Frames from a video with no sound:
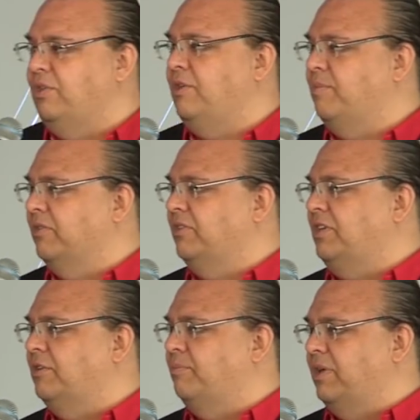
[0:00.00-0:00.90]
need the
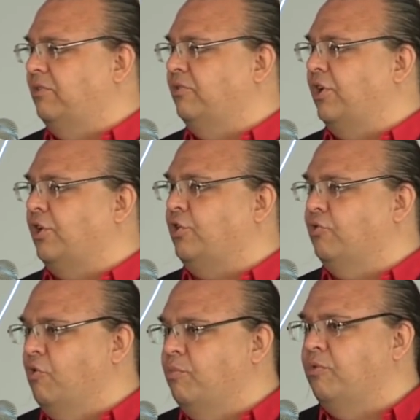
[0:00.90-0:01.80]
ability to build a
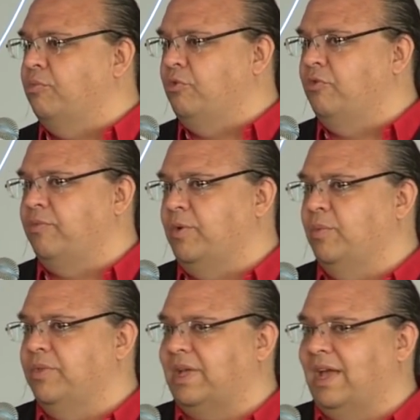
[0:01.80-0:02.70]
global
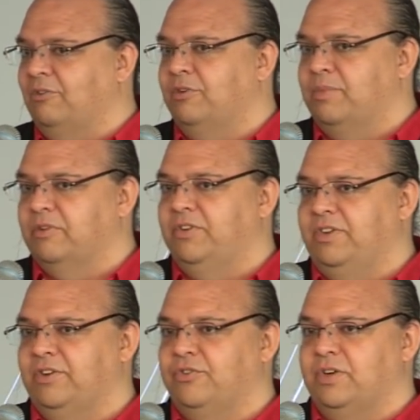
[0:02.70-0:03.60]
movement with
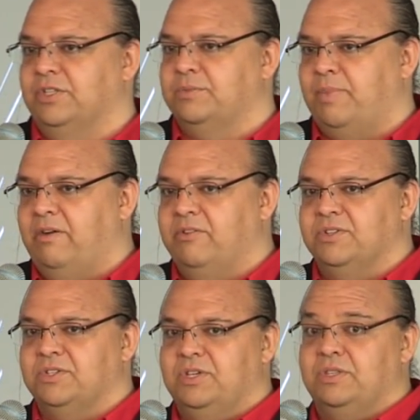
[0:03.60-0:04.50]
accountability and
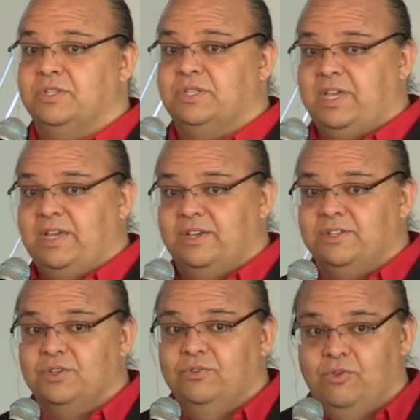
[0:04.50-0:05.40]
transparency that
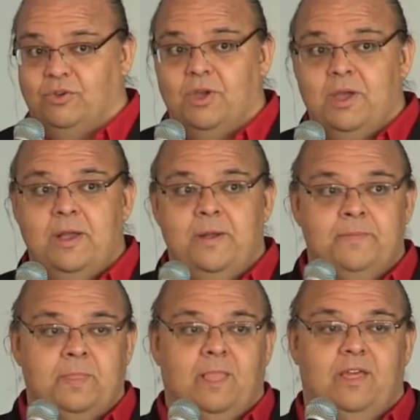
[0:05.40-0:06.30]
says, look,
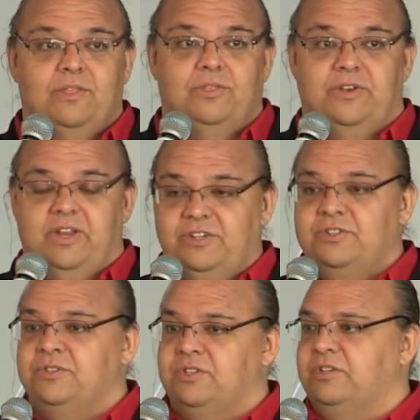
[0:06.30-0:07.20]
the
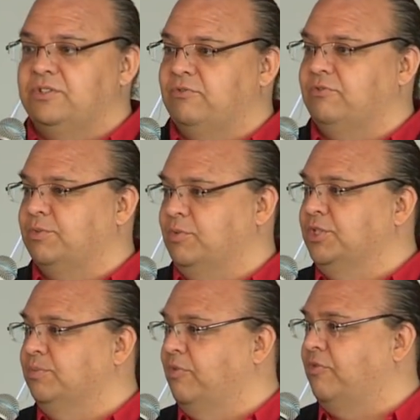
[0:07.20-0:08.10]
nation states are
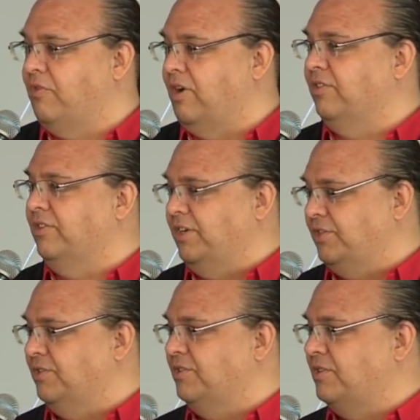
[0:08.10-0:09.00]
responsible for running the
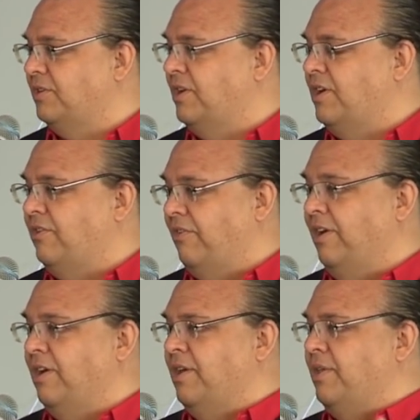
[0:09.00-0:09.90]
nations,
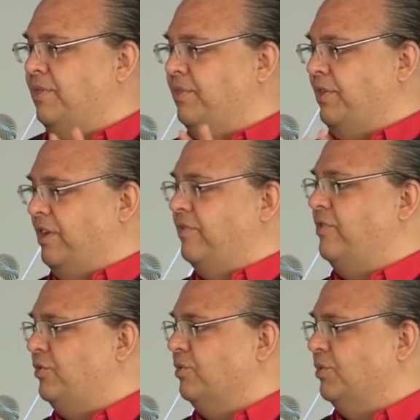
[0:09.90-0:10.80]
right? The
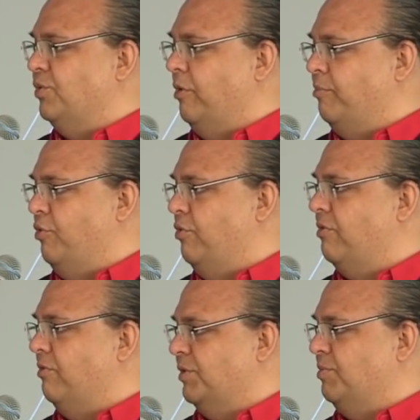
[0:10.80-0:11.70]
individuals who are
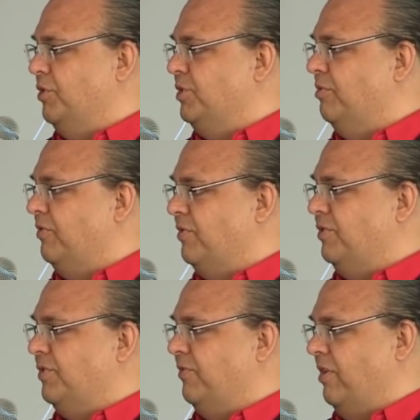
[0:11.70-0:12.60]
poor are responsible for
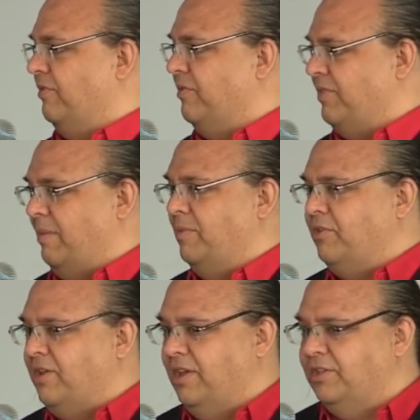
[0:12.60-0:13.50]
the survival of them and
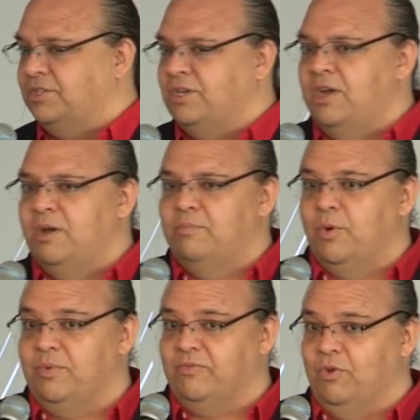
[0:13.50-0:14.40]
their kids.
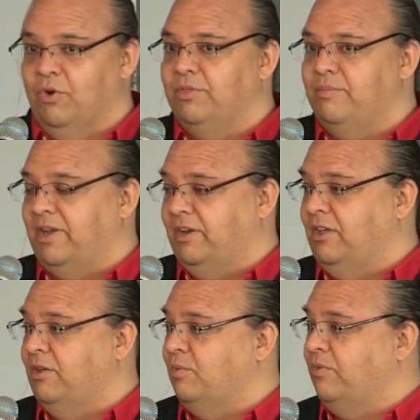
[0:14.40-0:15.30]
But we've got the
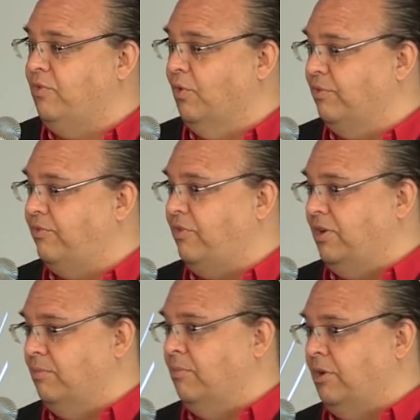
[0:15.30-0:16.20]
money, we've got the
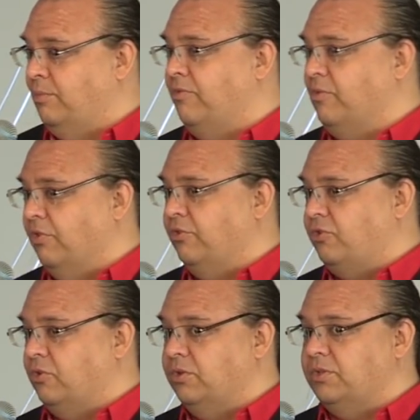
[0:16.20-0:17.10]
freedom, and we've got the
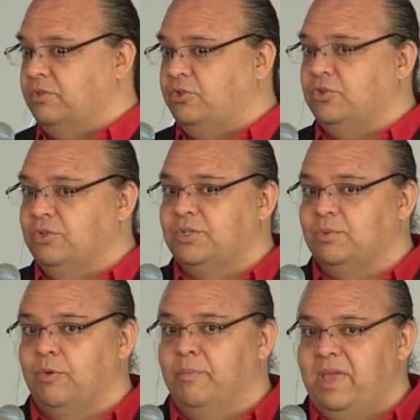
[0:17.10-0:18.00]
choice. And the choice
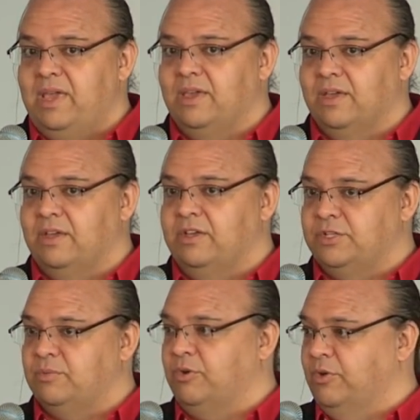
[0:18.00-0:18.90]
that we're making
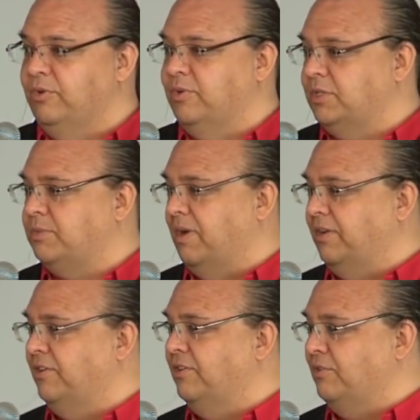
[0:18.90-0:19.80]
is that we're going to
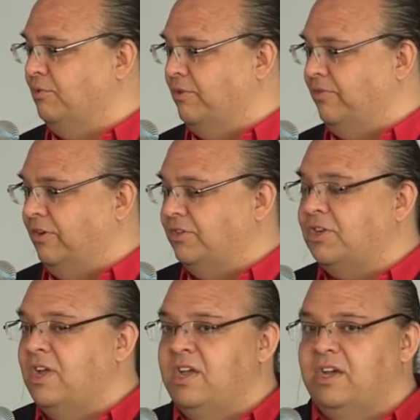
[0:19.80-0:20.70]
expand into the universe
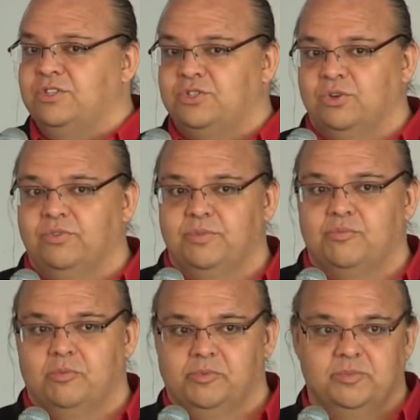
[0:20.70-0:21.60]
and solve the
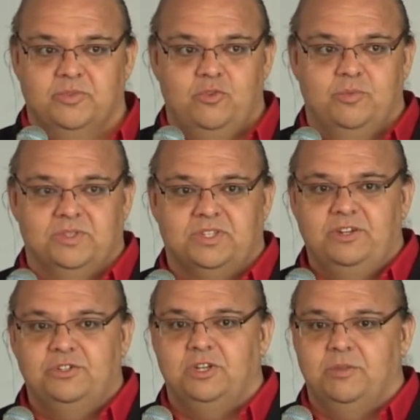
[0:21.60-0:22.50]
problems of human
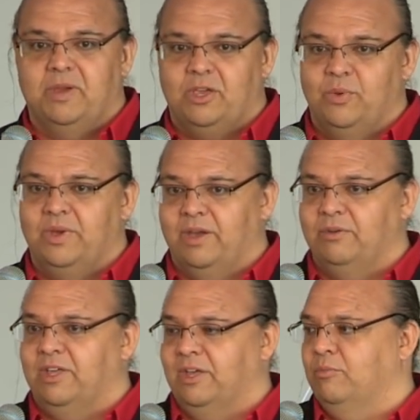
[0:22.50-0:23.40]
scarcity by going out
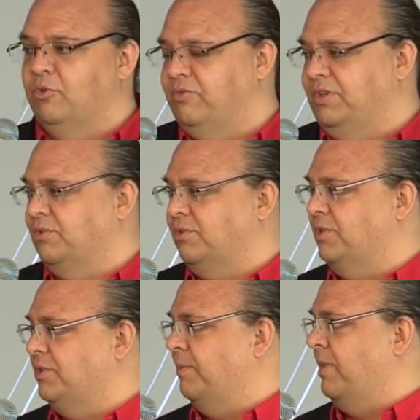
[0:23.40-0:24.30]
and getting more
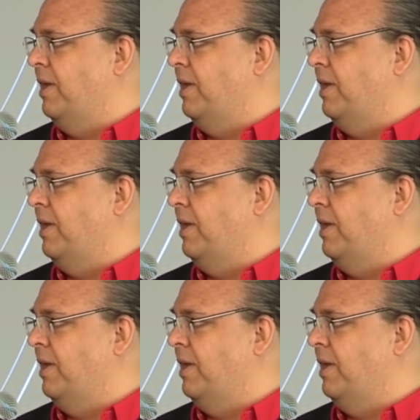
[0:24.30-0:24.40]
resources.